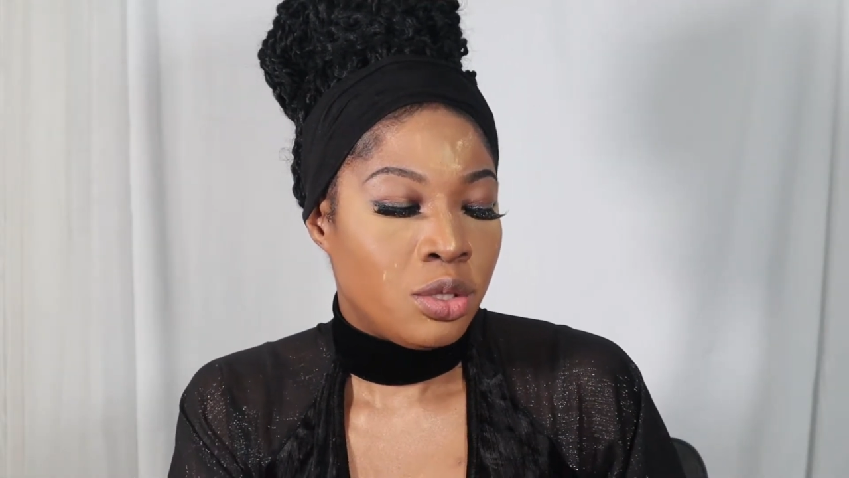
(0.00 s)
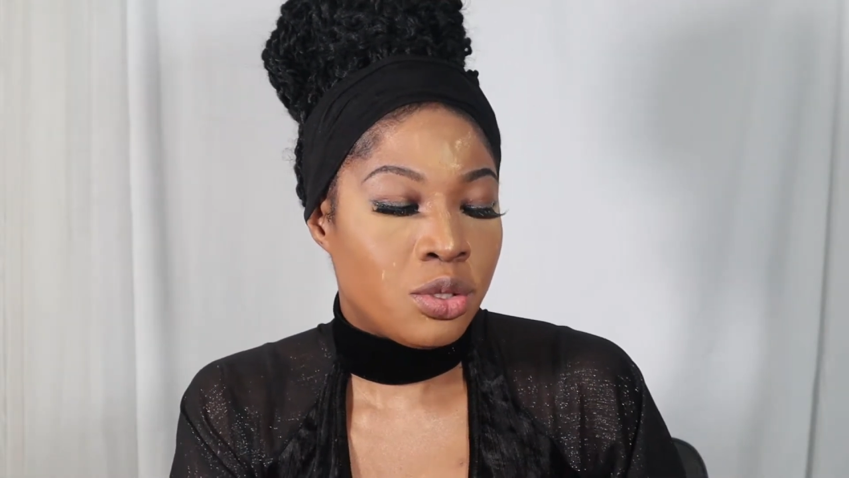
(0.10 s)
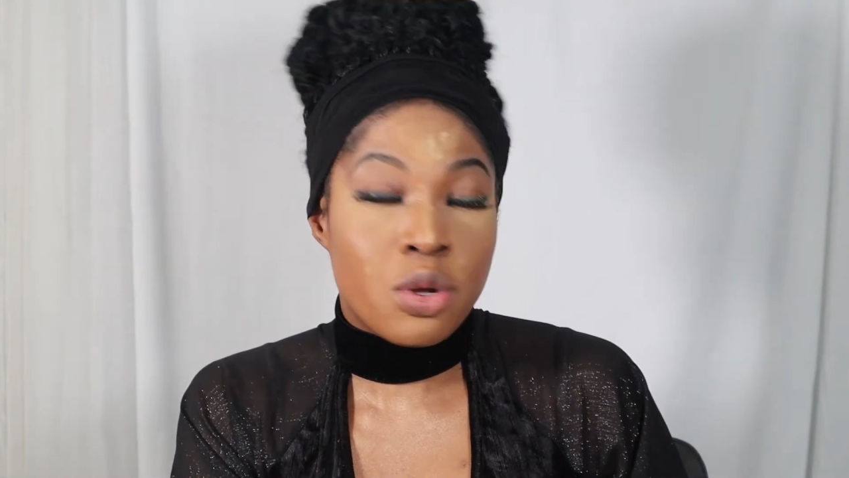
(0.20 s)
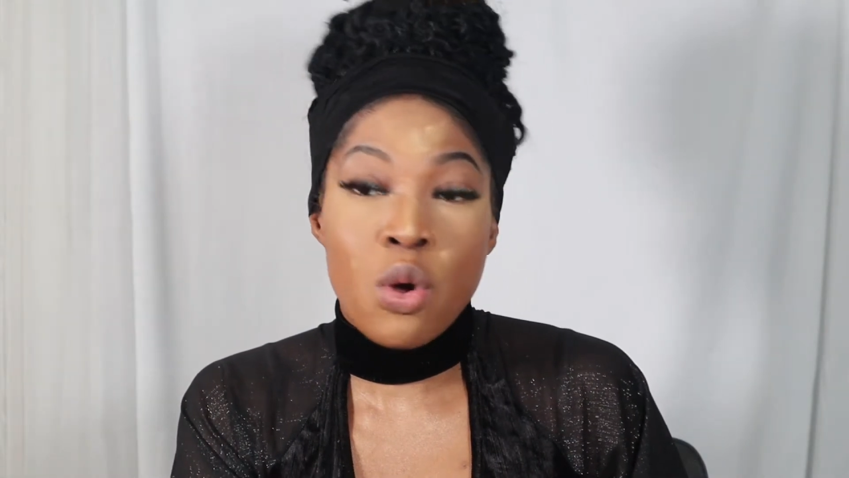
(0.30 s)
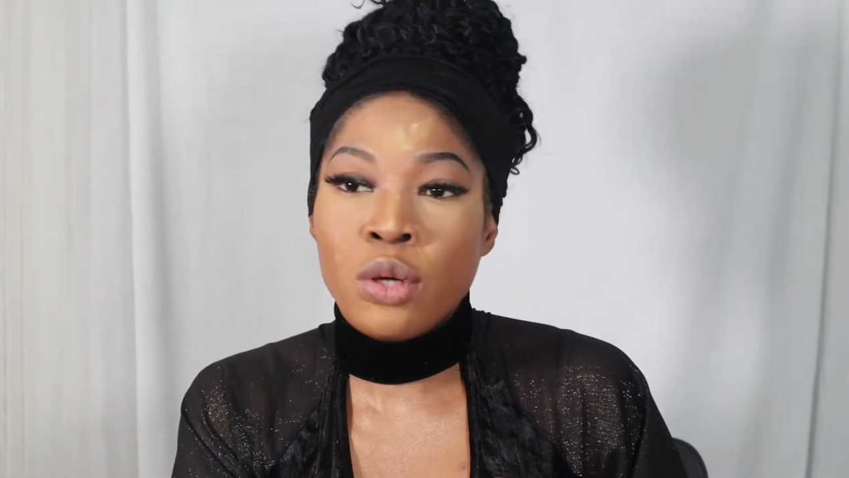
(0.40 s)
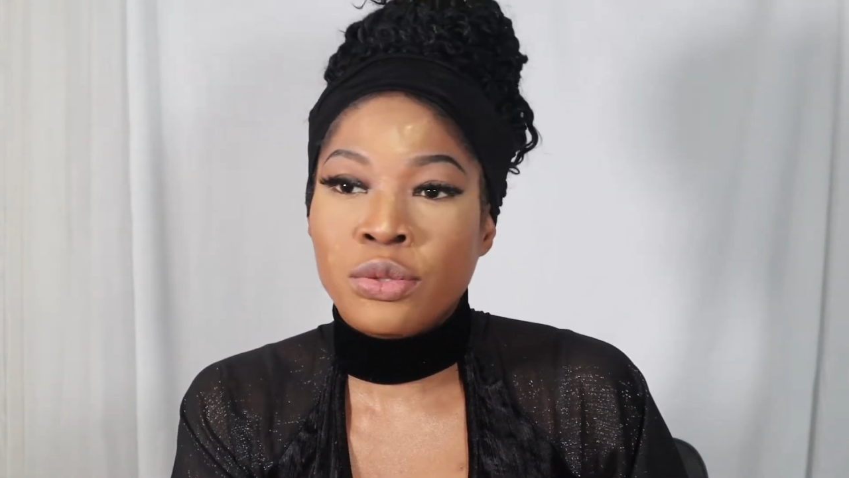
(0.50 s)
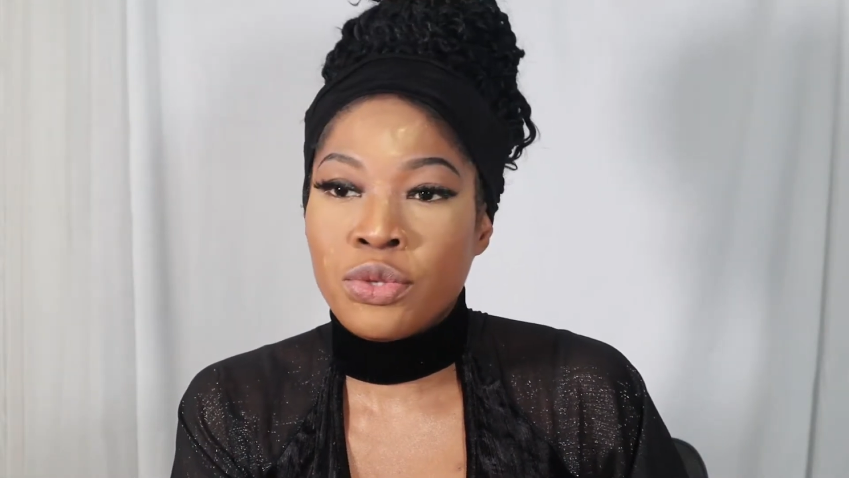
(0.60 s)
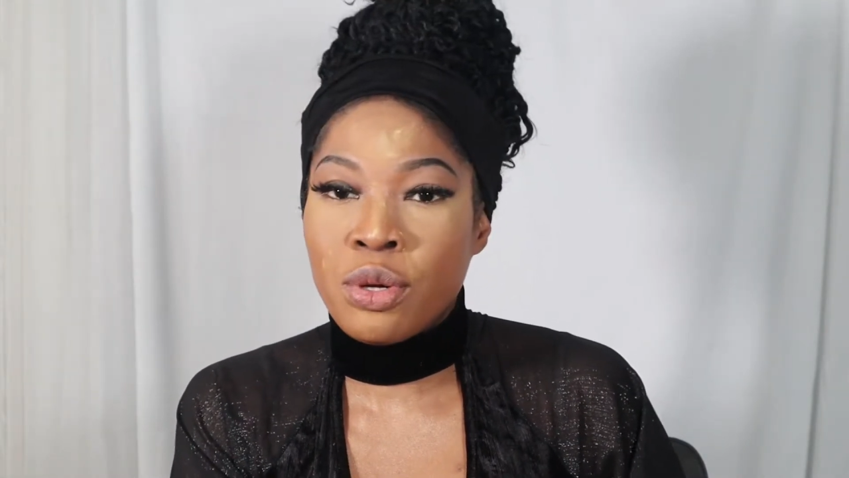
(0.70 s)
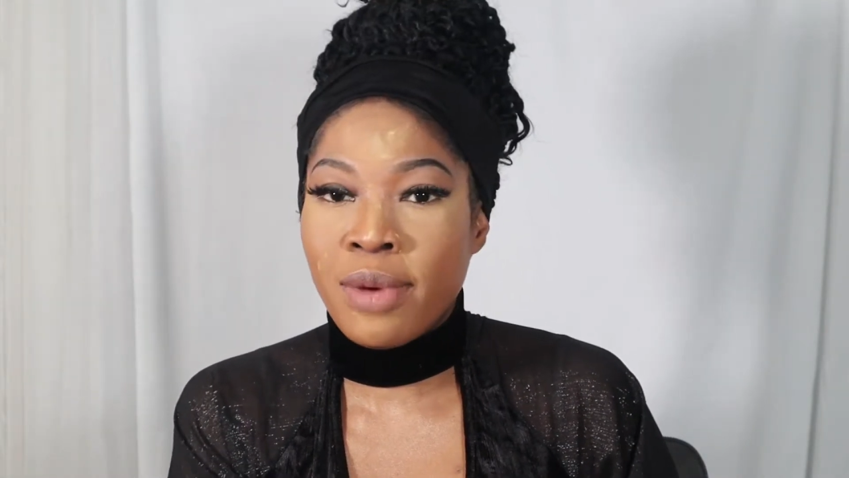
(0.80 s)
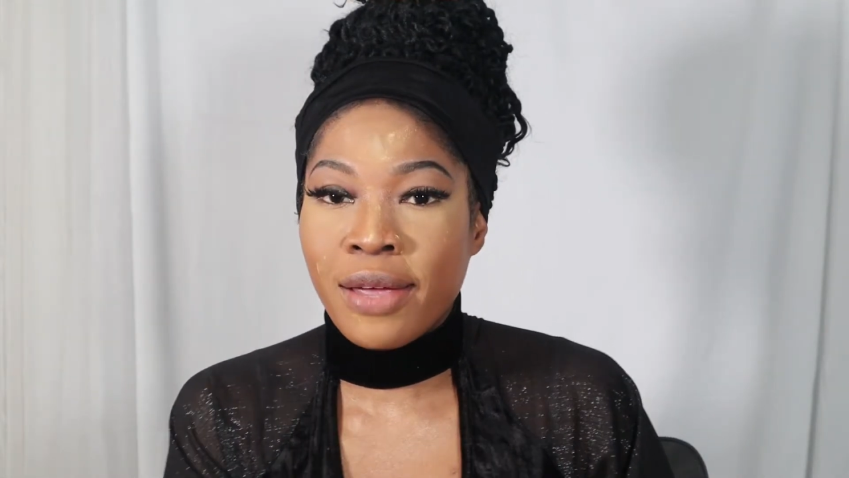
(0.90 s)
to
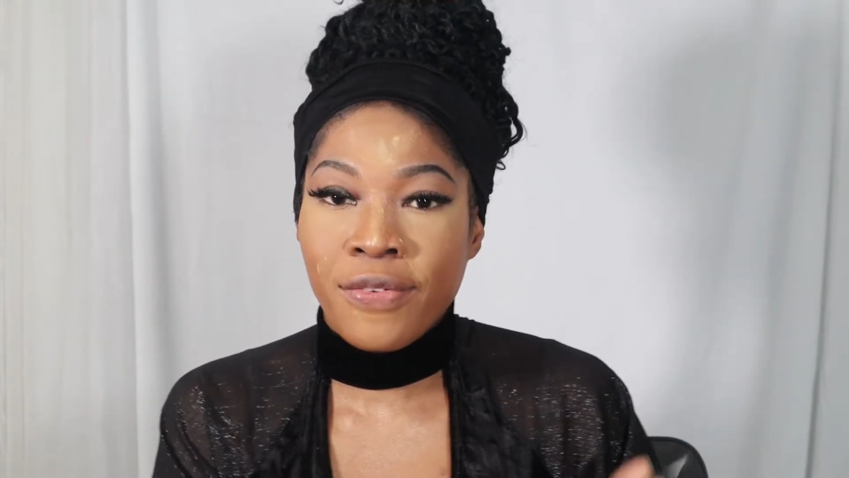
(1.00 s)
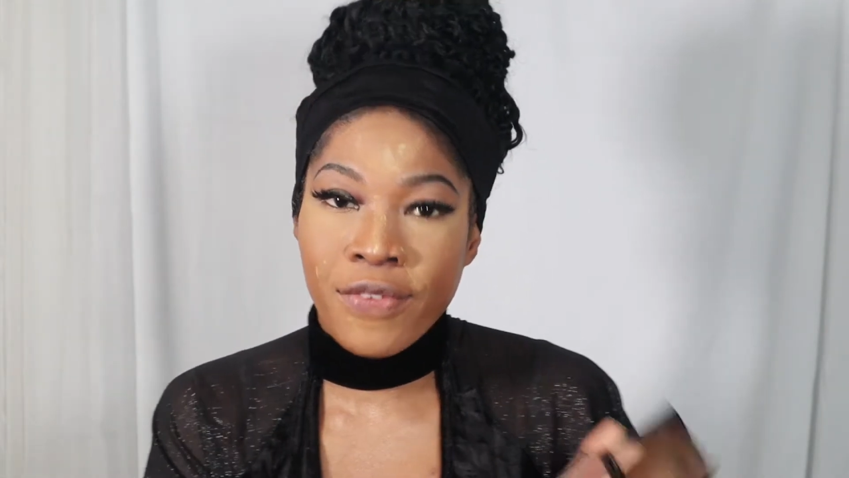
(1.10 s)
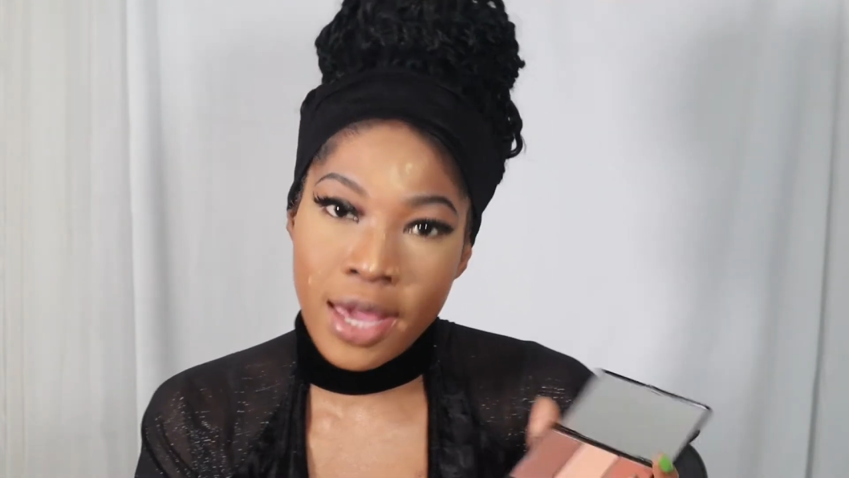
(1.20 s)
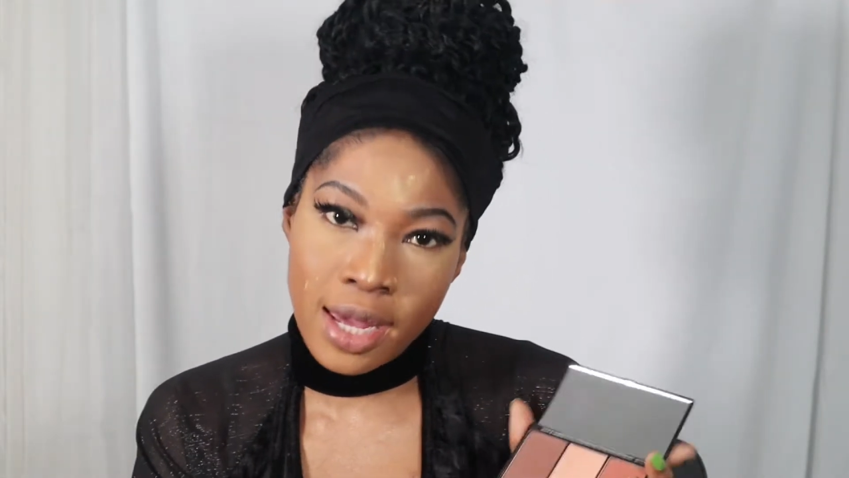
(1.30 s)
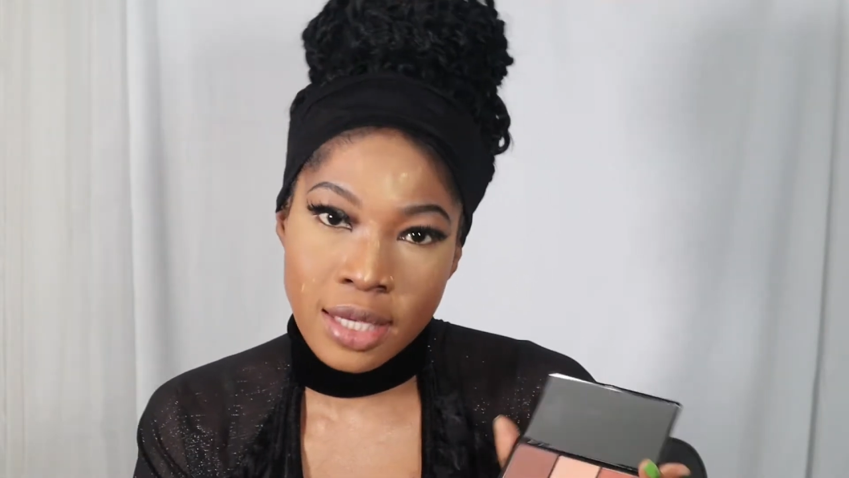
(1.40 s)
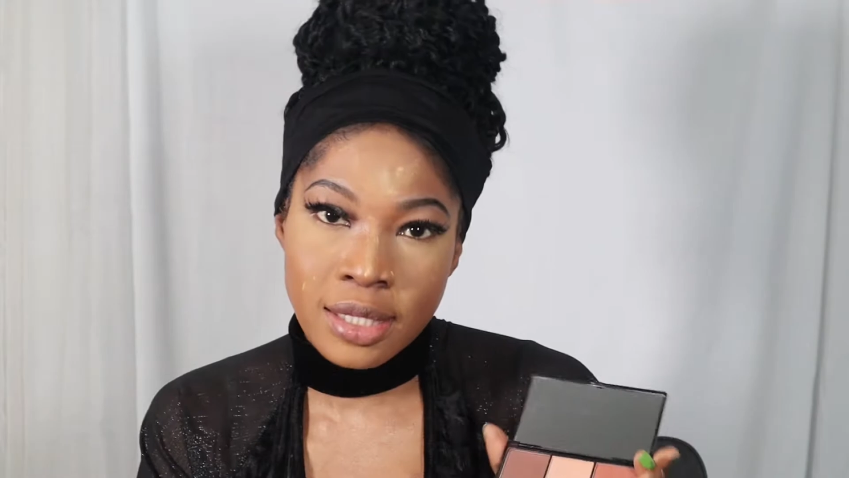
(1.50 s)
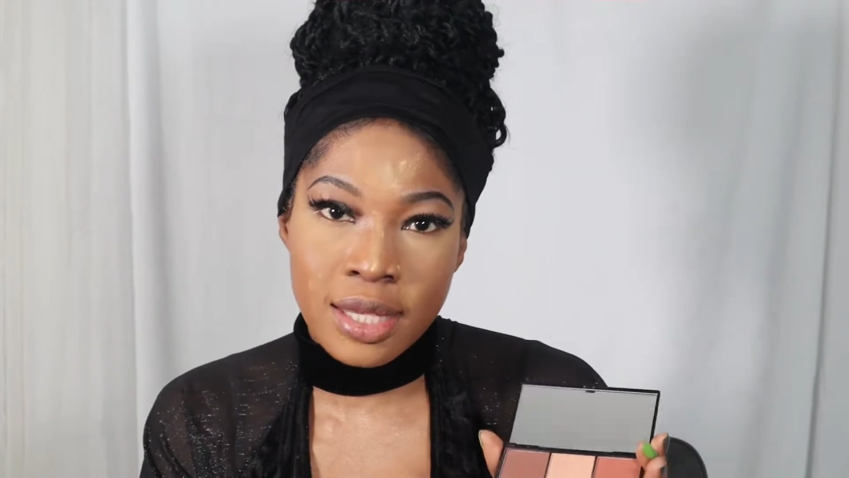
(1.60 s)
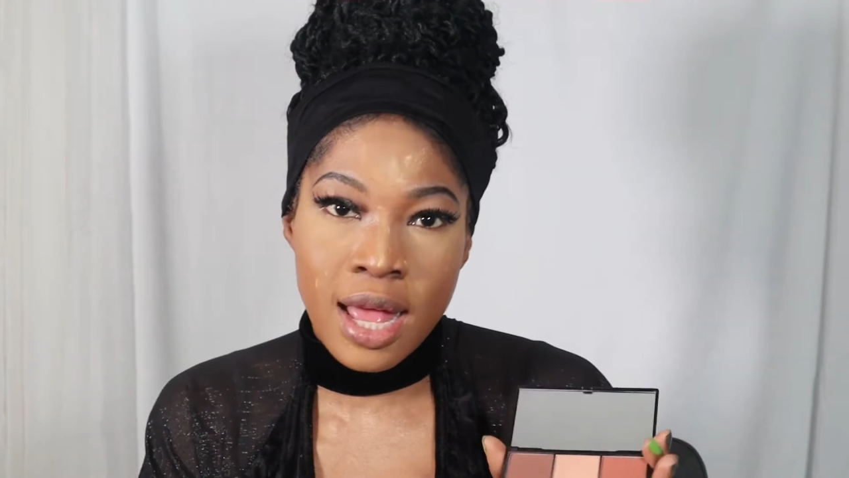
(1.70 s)
contour my face,